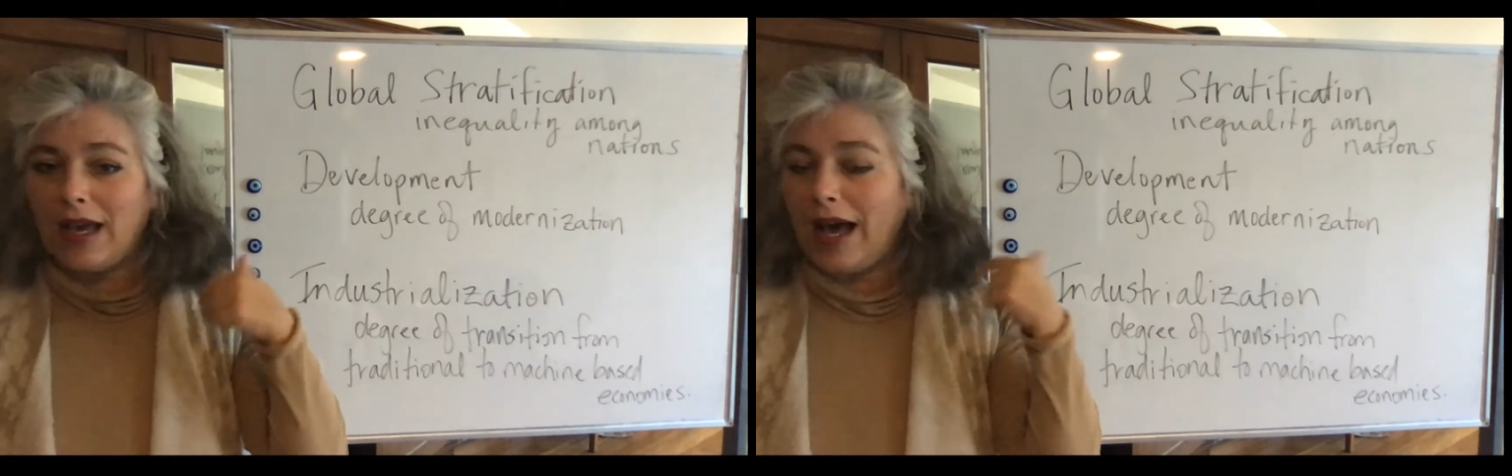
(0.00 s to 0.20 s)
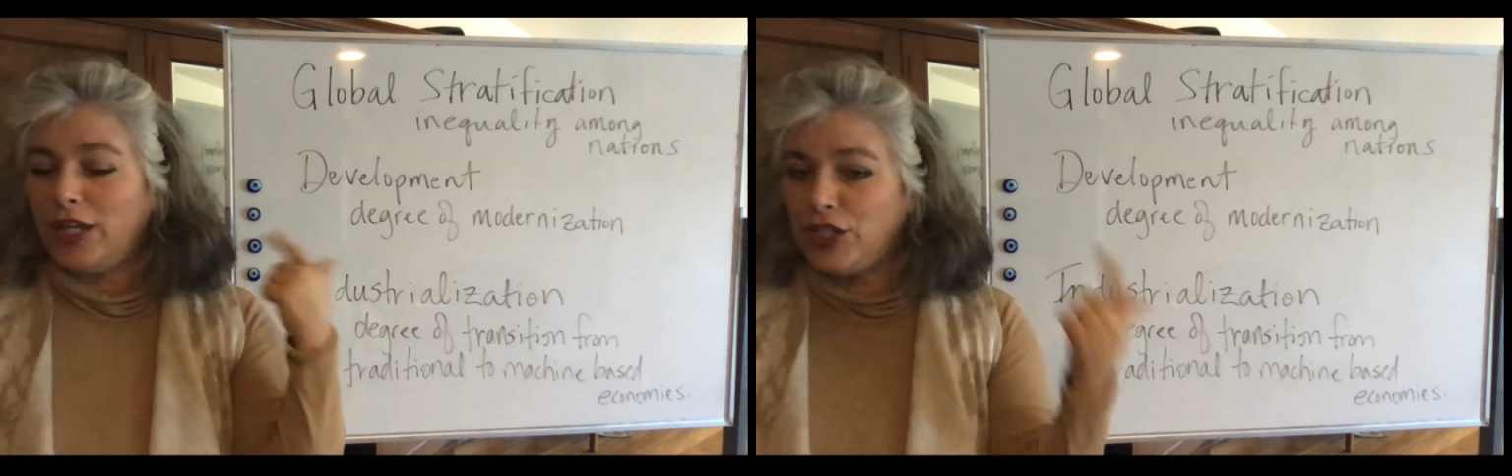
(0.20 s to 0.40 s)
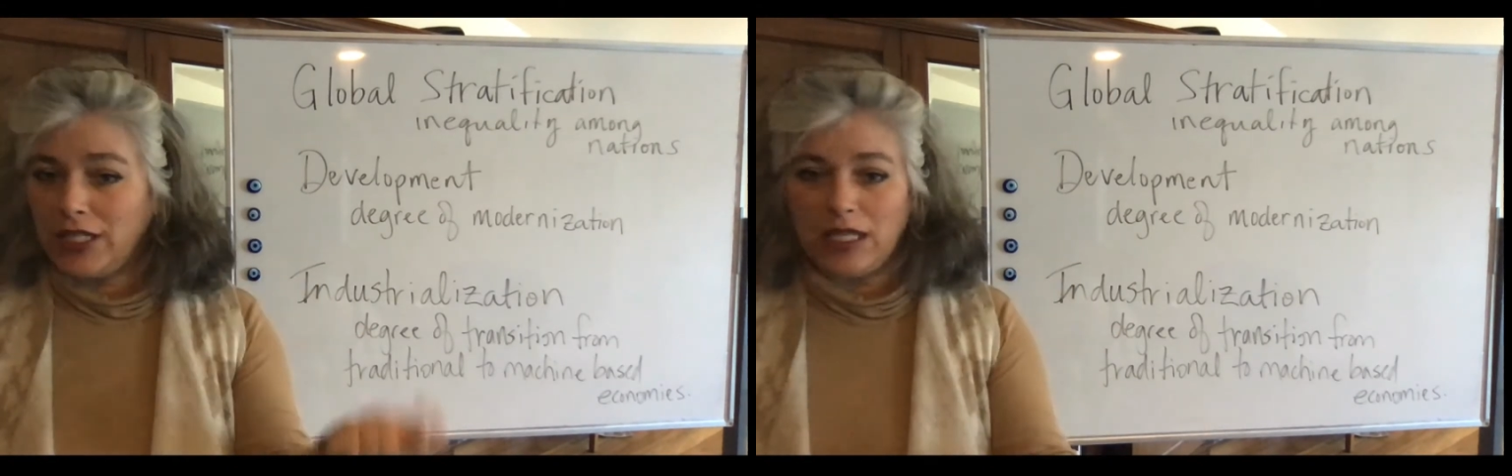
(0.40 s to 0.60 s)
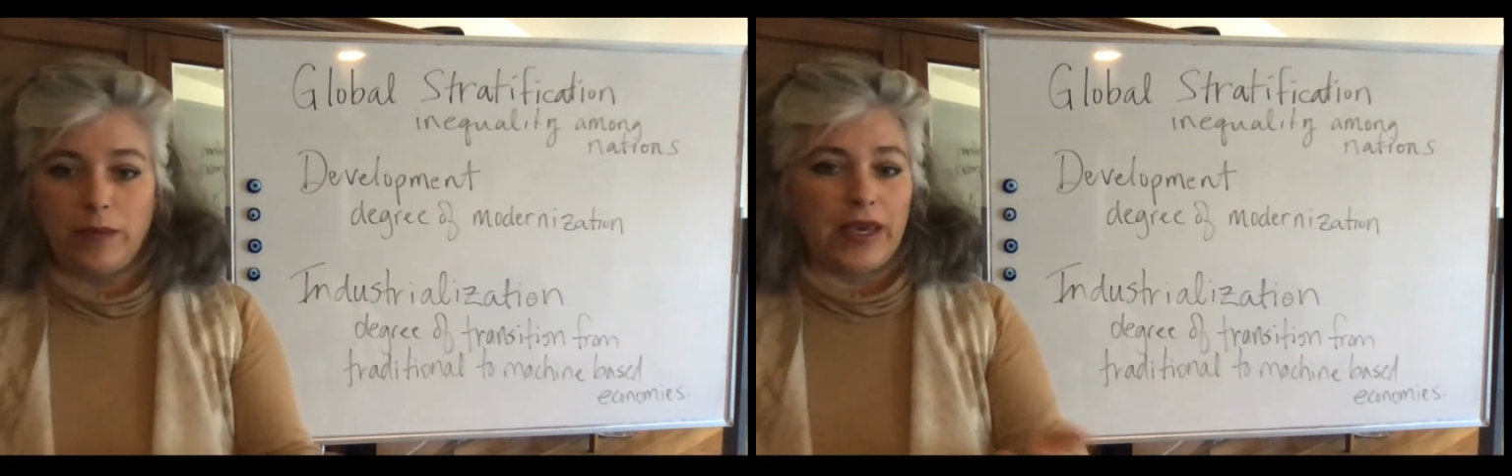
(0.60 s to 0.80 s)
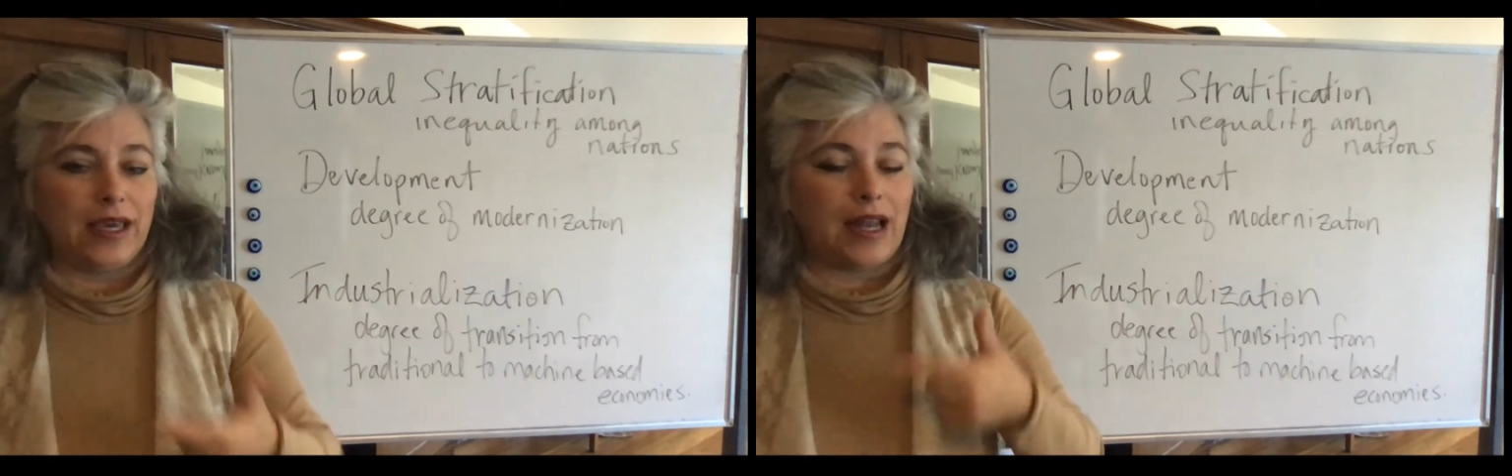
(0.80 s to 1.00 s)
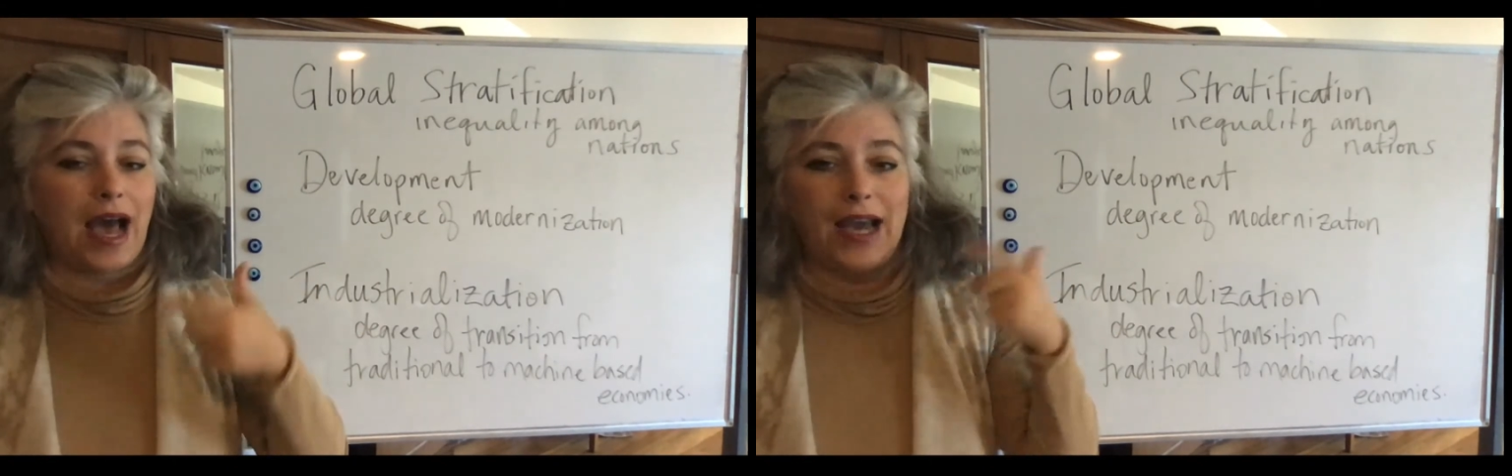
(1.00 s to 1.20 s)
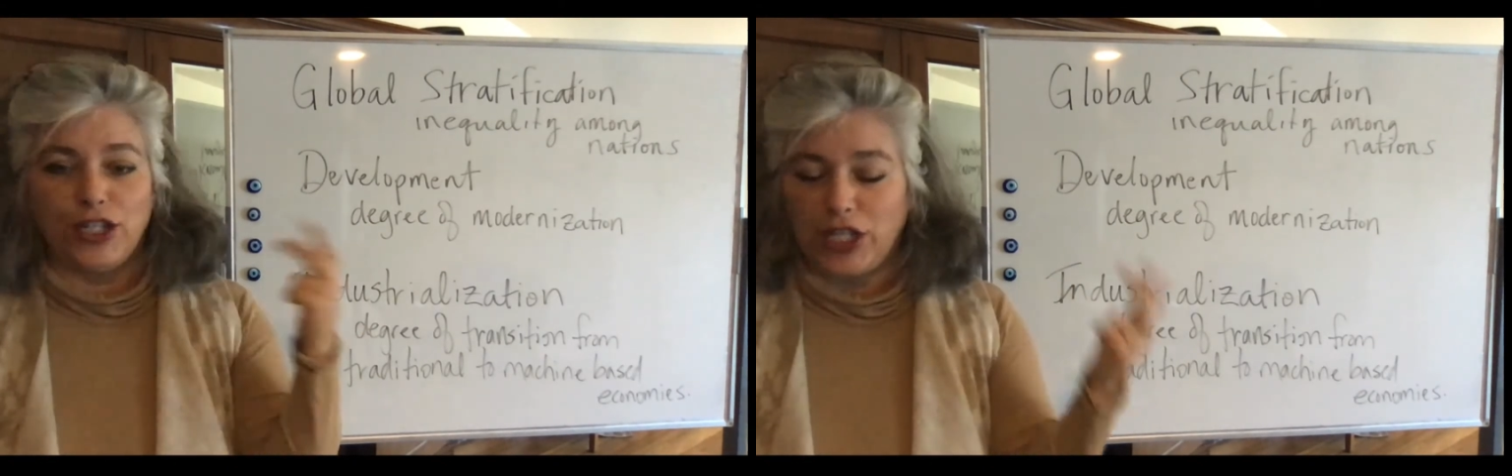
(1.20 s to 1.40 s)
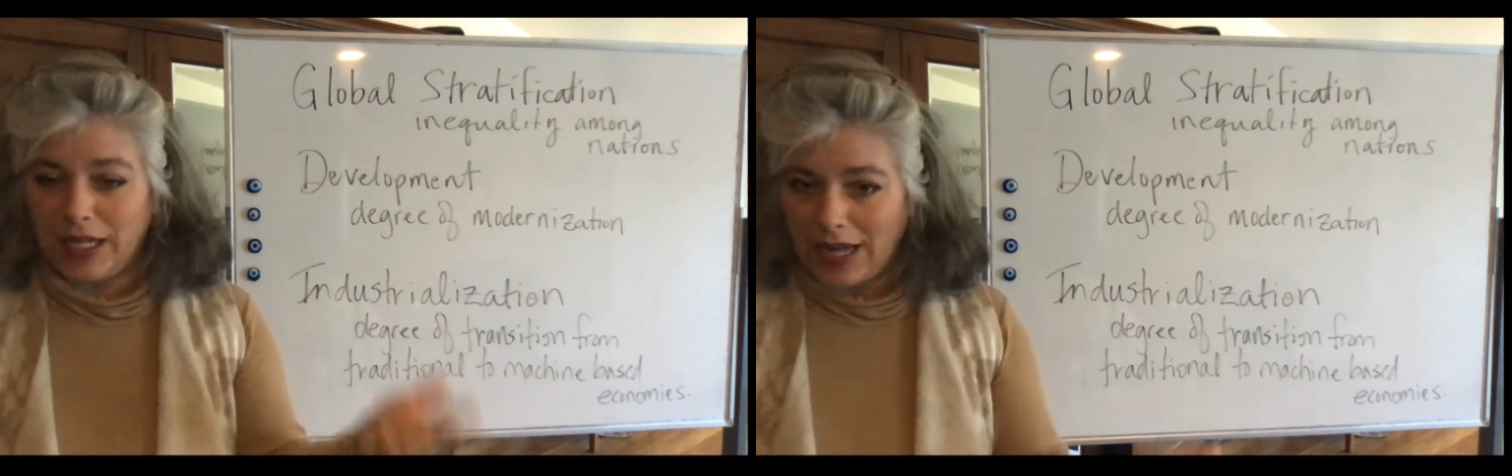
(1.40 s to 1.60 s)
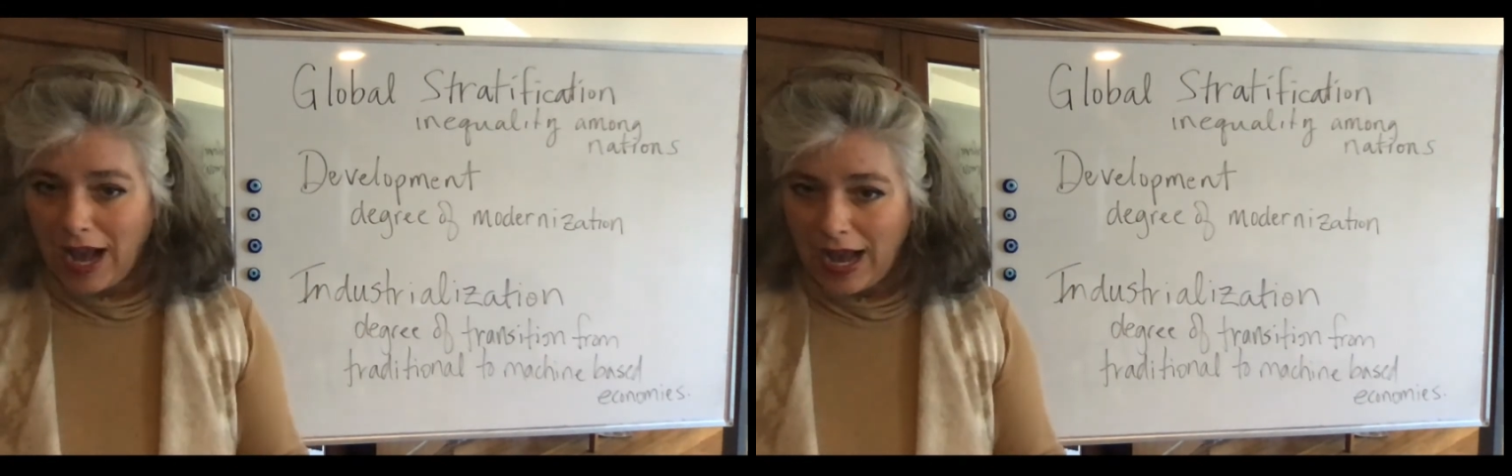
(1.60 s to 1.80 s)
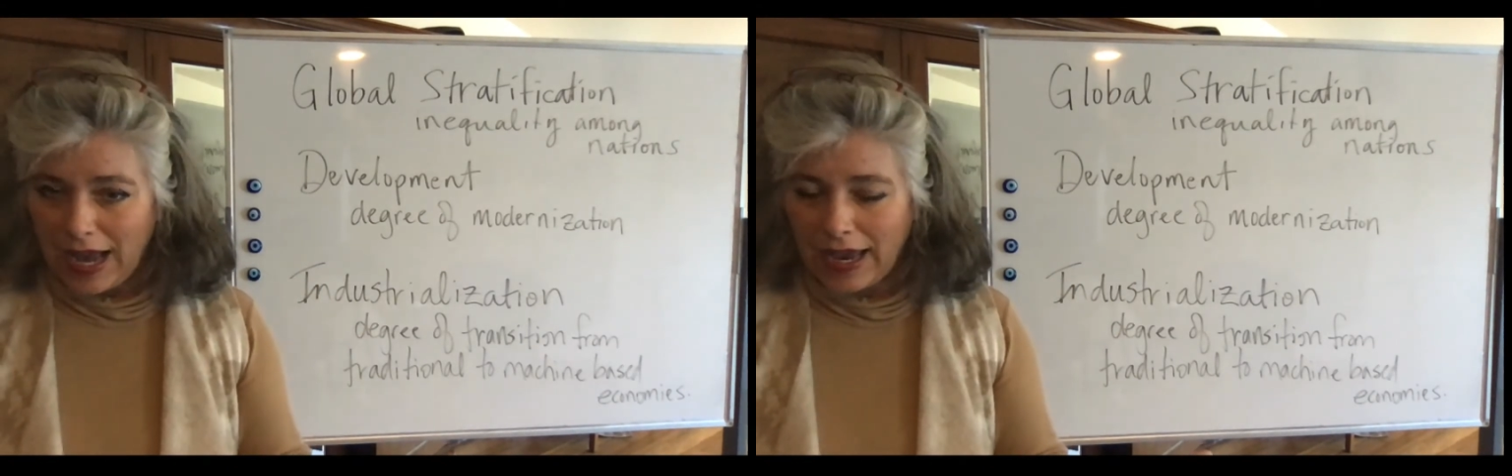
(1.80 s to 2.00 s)
a high GDP, and a high
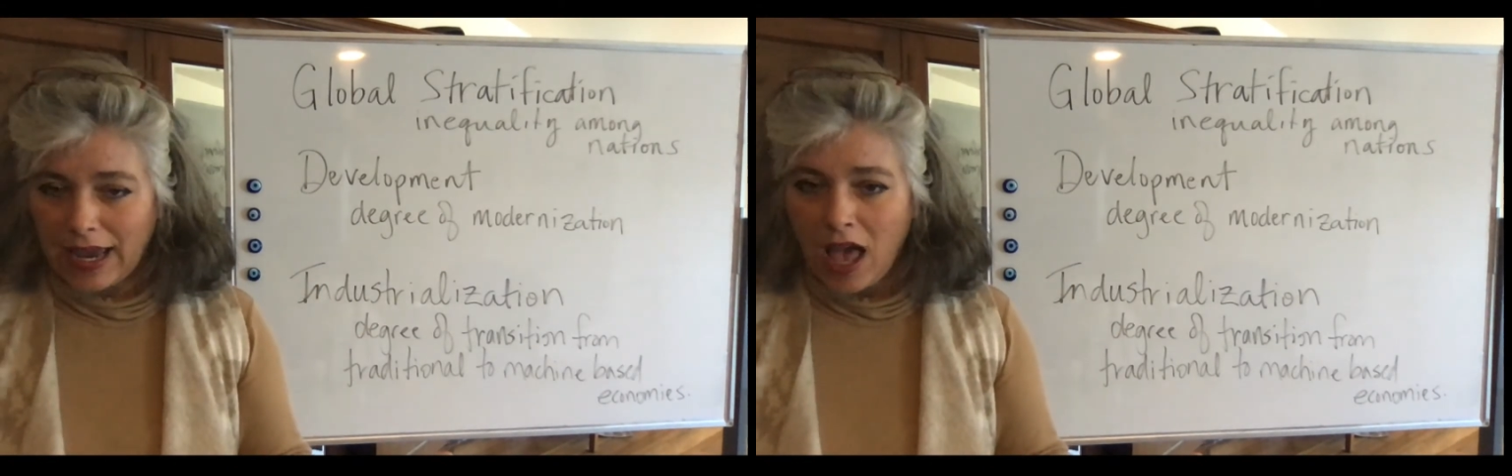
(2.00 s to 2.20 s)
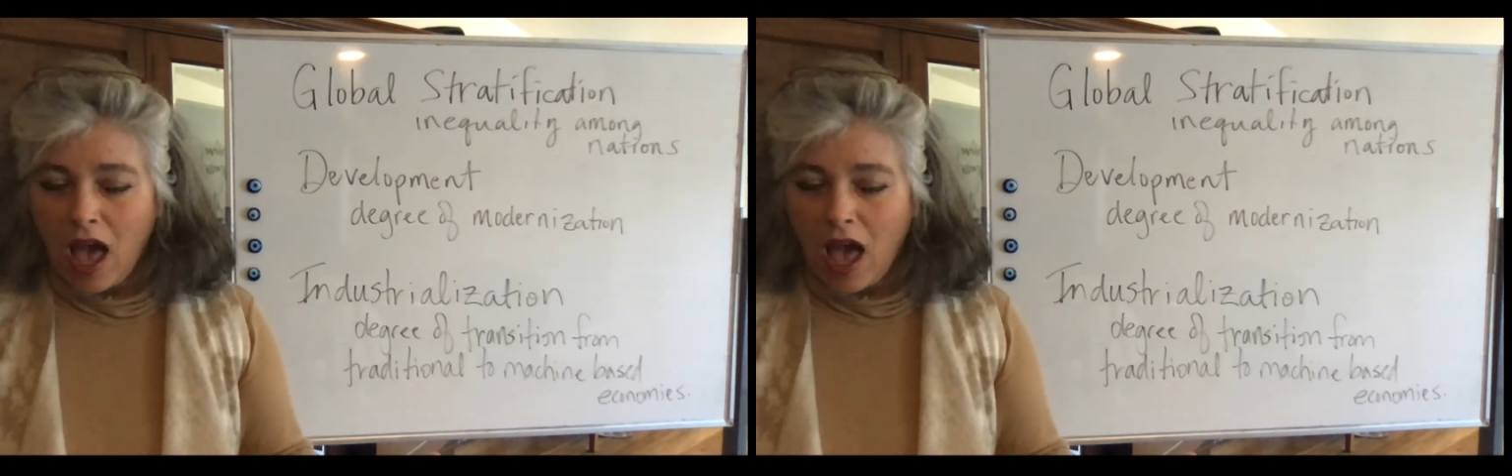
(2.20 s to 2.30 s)
GNI.